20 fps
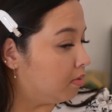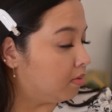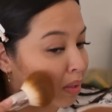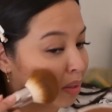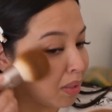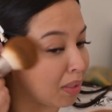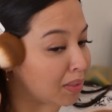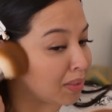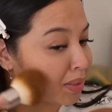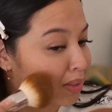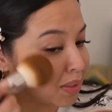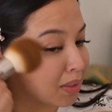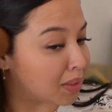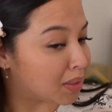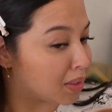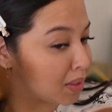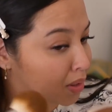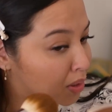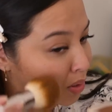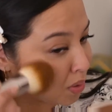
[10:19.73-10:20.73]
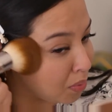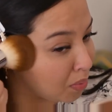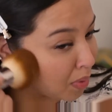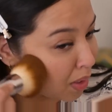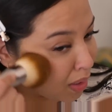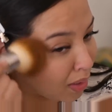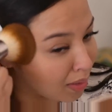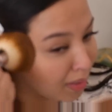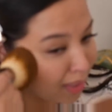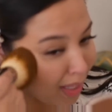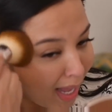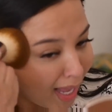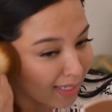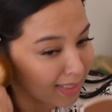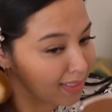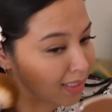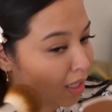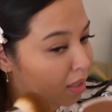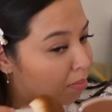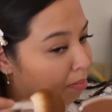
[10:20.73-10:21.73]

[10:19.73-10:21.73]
Let's do a little